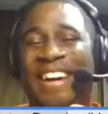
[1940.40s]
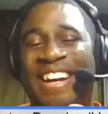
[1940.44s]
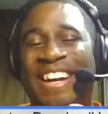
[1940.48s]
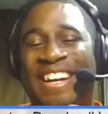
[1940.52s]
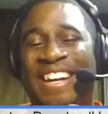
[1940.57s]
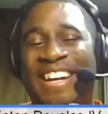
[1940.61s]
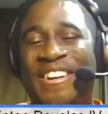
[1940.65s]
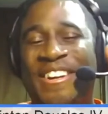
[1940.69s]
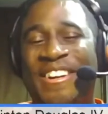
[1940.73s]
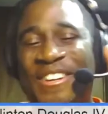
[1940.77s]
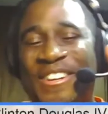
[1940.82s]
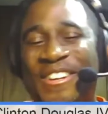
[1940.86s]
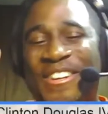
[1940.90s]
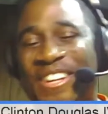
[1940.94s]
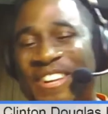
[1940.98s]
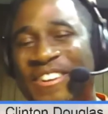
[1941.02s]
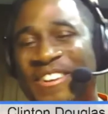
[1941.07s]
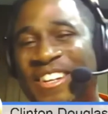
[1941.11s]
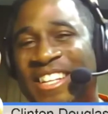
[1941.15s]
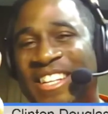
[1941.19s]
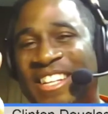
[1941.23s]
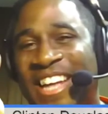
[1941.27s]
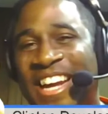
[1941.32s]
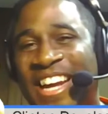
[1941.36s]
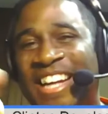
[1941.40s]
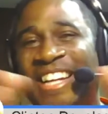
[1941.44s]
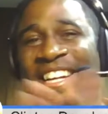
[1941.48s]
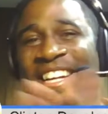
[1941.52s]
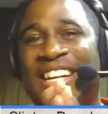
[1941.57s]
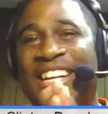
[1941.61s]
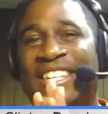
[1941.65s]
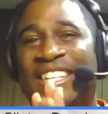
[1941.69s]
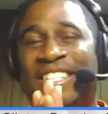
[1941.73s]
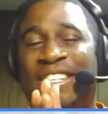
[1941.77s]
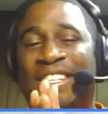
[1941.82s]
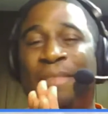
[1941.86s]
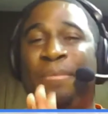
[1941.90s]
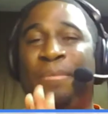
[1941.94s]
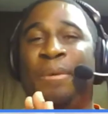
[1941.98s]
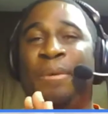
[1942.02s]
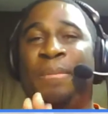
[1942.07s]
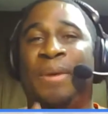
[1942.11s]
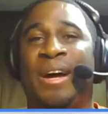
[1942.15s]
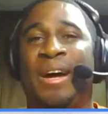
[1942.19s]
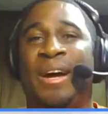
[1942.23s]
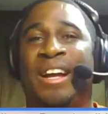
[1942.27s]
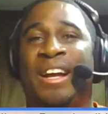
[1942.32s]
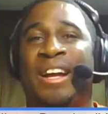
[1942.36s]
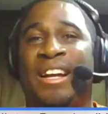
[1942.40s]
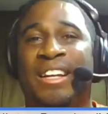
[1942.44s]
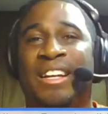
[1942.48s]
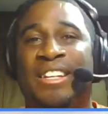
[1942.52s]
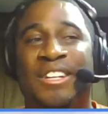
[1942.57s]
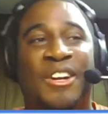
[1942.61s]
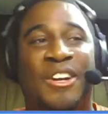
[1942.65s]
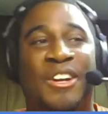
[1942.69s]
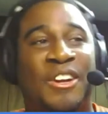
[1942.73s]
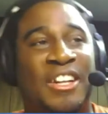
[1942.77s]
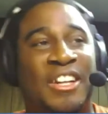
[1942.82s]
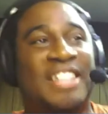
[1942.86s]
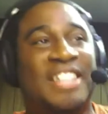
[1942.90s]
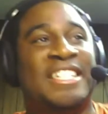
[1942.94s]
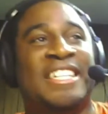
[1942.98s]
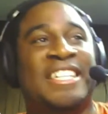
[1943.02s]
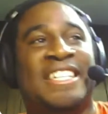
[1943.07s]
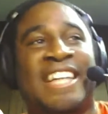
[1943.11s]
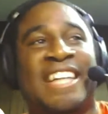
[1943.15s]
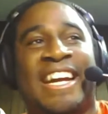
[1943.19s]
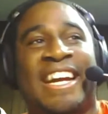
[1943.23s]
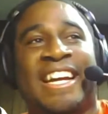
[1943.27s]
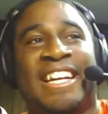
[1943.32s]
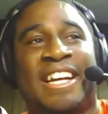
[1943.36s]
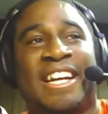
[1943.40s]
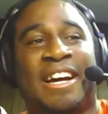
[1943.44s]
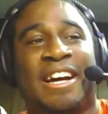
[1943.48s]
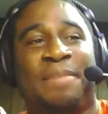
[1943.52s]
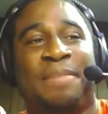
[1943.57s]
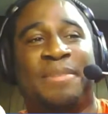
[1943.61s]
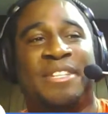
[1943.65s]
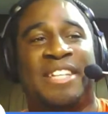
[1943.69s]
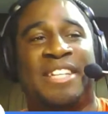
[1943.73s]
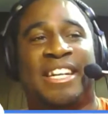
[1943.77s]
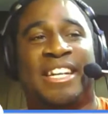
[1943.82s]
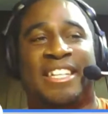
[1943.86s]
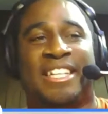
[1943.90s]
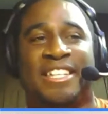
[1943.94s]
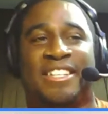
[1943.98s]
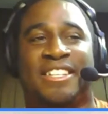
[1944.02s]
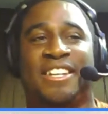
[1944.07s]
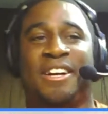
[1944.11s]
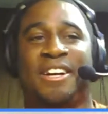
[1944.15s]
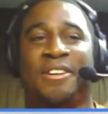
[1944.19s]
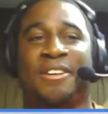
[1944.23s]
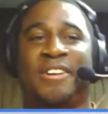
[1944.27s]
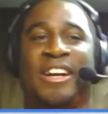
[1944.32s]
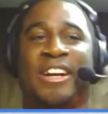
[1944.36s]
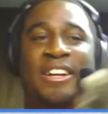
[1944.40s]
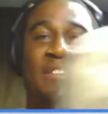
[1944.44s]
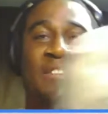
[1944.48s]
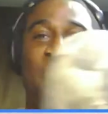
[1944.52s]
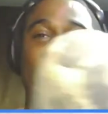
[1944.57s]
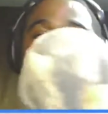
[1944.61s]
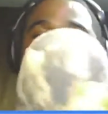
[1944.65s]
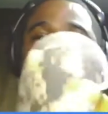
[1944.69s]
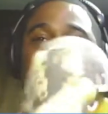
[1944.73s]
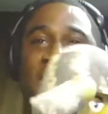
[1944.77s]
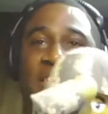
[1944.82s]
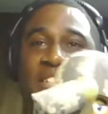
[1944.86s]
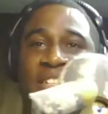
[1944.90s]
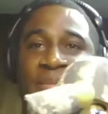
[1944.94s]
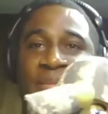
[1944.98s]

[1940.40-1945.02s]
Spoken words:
you could take a simple product. You know, let's just say I'm gonna take this nutcracker off my desk that